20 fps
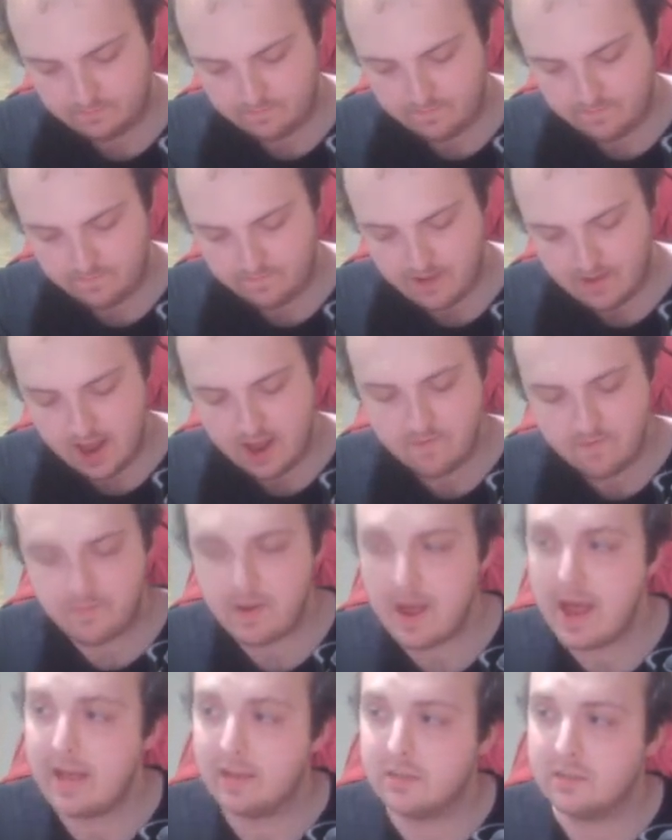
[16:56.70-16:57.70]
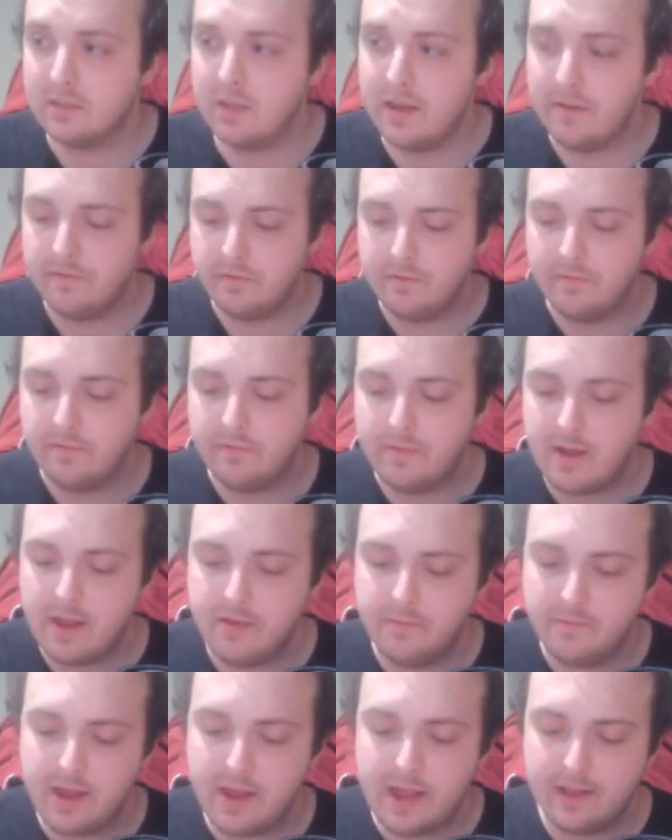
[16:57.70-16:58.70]
5 packs
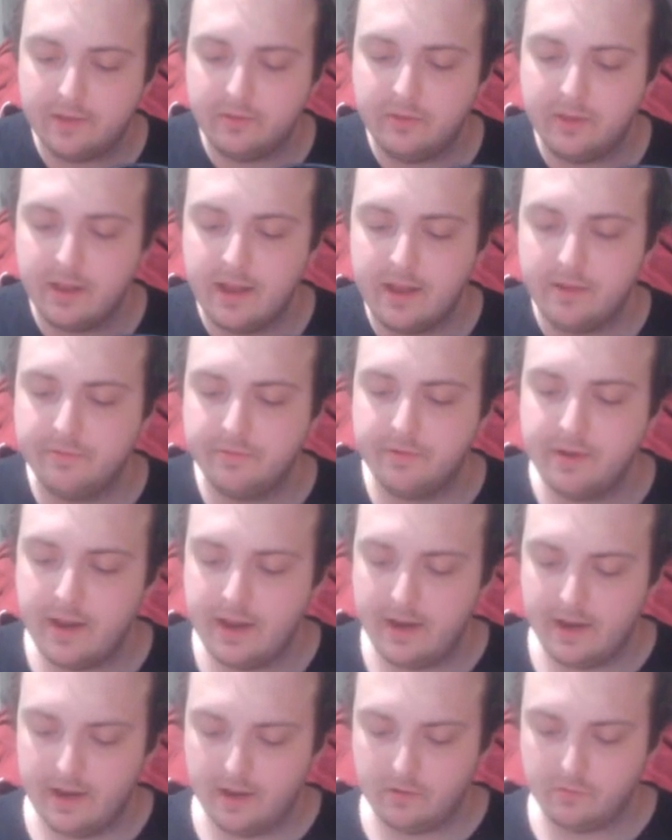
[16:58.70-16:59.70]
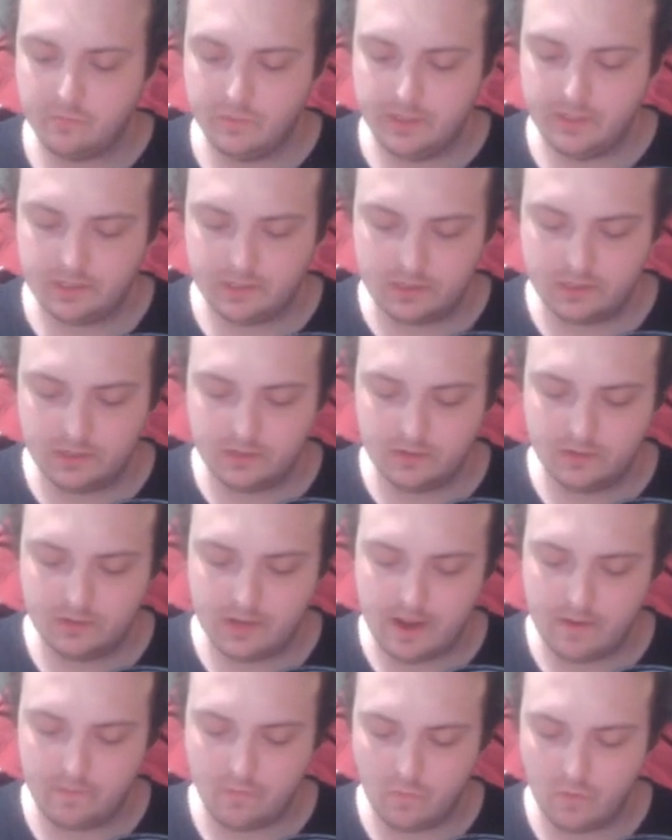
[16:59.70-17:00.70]
left, and we still
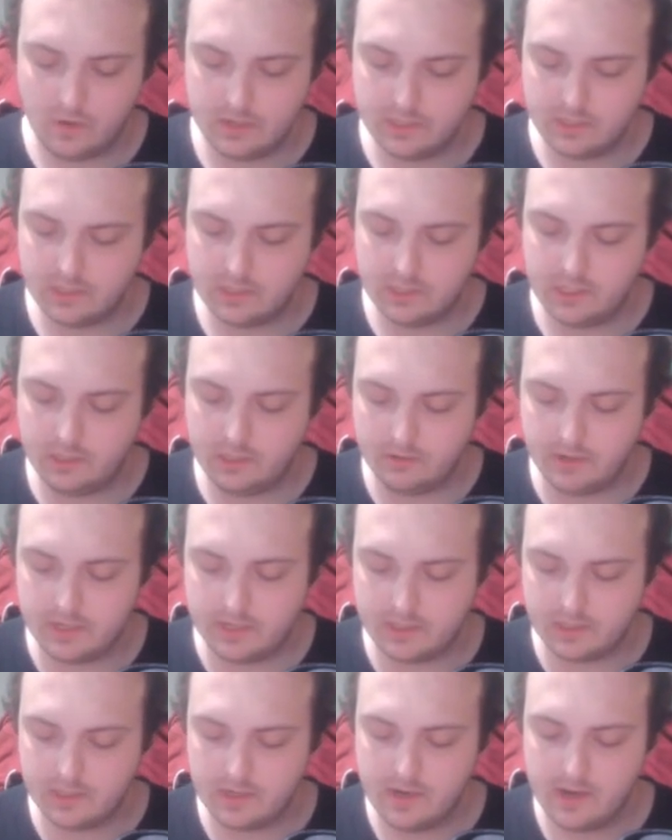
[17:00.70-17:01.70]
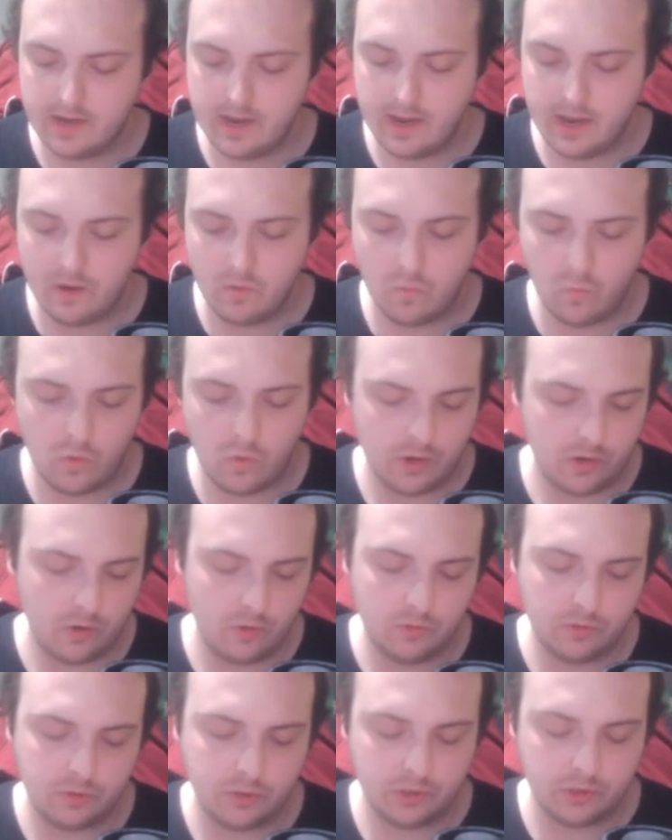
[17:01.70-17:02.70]
have 1 secret and 1
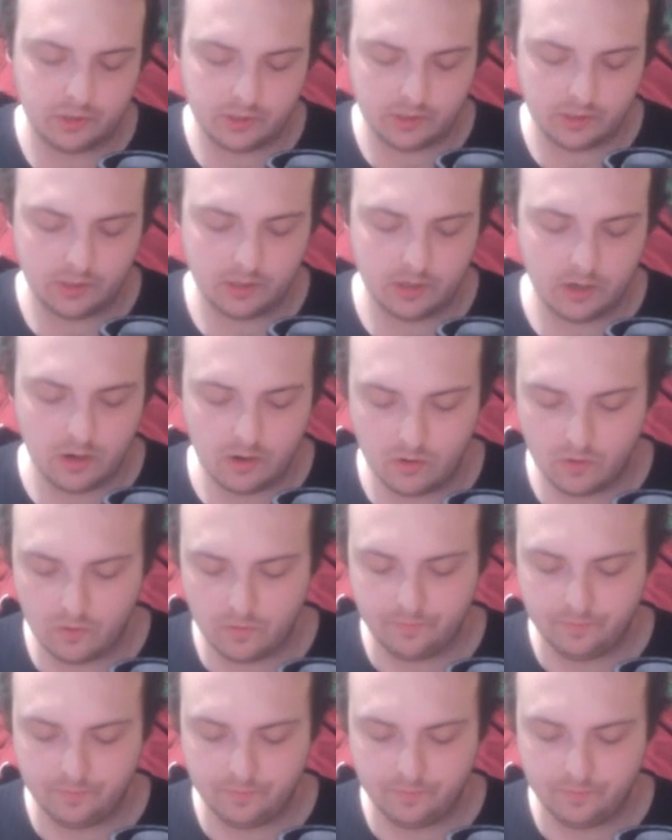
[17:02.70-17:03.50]
ultra to go.